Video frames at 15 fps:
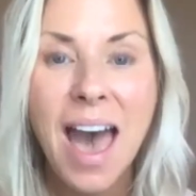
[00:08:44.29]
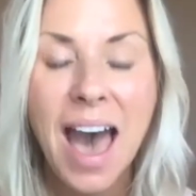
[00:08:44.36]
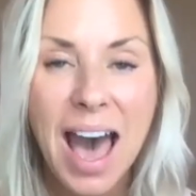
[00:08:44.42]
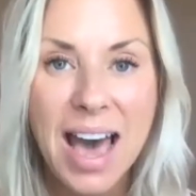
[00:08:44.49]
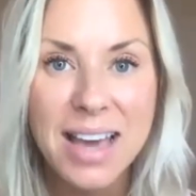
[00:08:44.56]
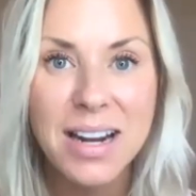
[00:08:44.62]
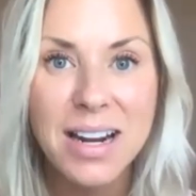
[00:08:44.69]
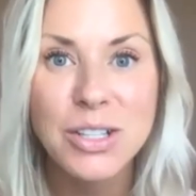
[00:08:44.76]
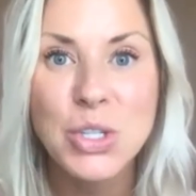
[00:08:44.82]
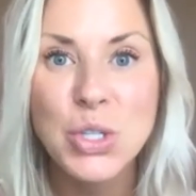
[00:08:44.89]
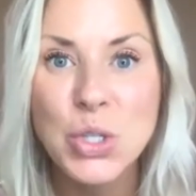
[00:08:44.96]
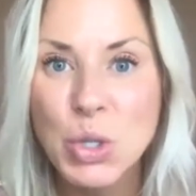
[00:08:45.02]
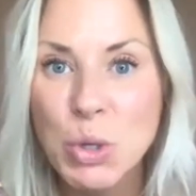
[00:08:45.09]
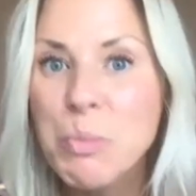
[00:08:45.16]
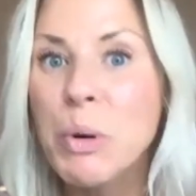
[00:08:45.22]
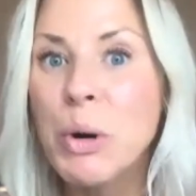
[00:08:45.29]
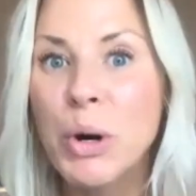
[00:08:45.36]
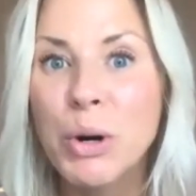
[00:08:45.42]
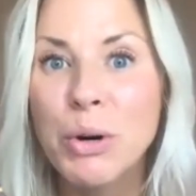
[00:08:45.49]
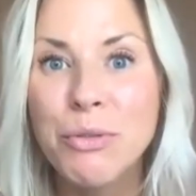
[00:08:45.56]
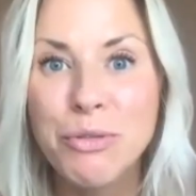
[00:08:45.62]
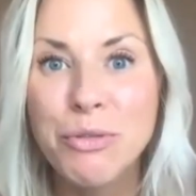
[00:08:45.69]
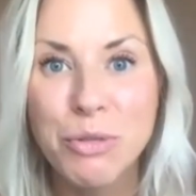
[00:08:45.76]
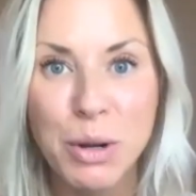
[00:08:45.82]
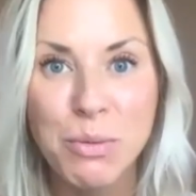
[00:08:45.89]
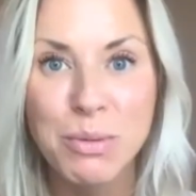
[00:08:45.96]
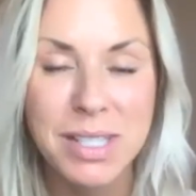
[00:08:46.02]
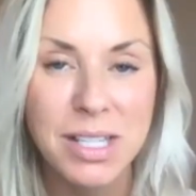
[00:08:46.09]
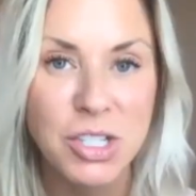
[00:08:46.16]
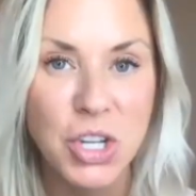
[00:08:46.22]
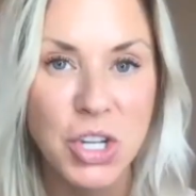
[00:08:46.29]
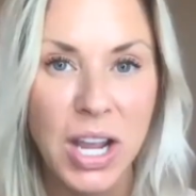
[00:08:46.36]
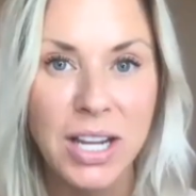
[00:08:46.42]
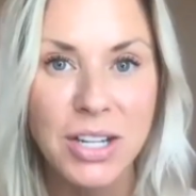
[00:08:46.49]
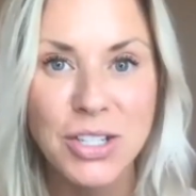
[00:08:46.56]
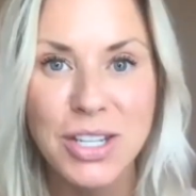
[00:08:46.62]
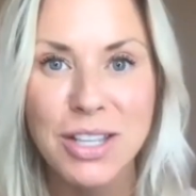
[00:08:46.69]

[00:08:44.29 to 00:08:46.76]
had a super frequency change.